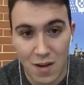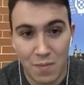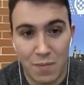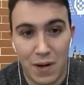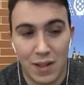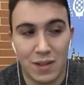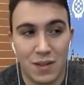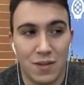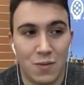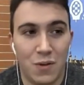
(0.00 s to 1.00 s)
but
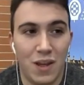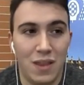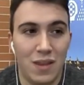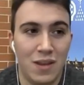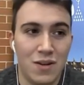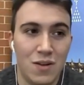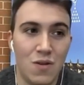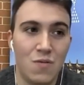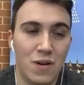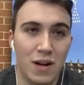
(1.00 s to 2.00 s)
we didn't
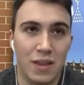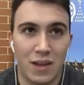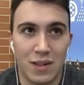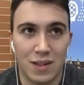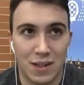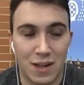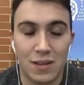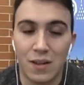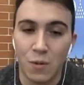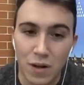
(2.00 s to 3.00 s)
know where things
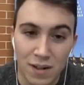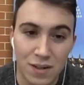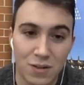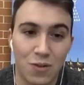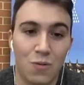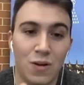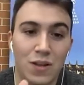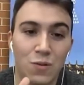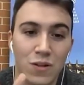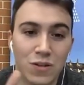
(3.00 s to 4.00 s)
exactly were, so
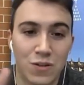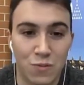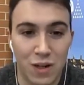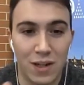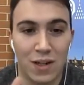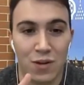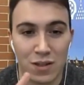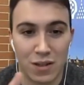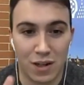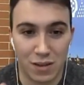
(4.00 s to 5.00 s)
it was really
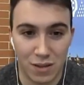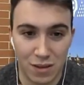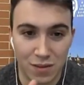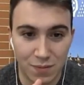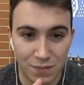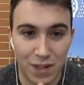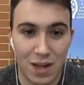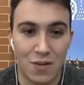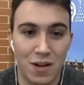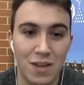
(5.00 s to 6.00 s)
restricted.
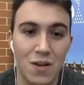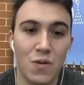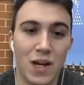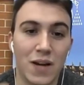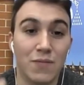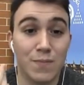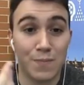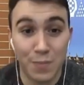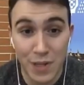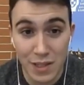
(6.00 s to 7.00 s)
And right now we have
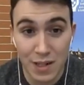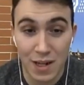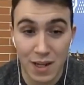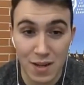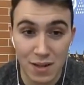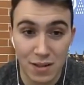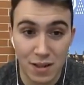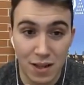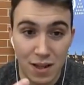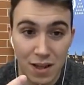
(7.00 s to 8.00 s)
better radars
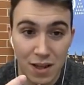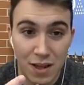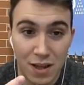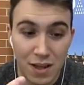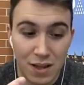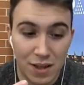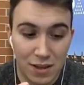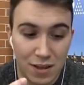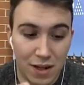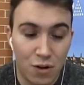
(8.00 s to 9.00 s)

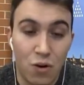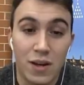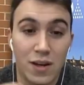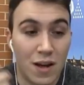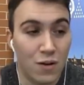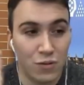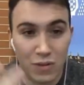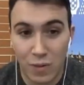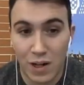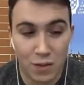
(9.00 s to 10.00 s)
that are going now to
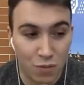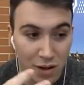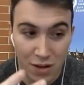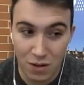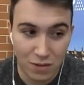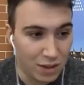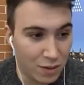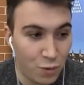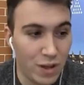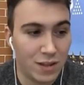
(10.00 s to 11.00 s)
the market right now,
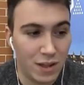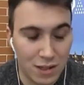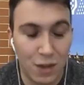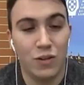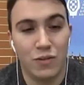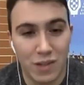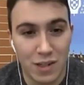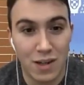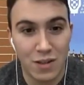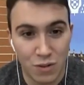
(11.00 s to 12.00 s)
and there is a lot of
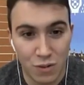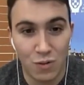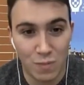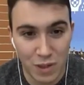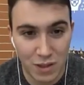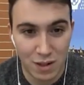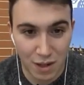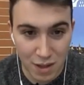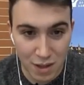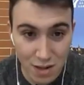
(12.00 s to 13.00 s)
research on doing better
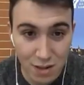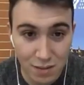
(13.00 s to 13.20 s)
radars.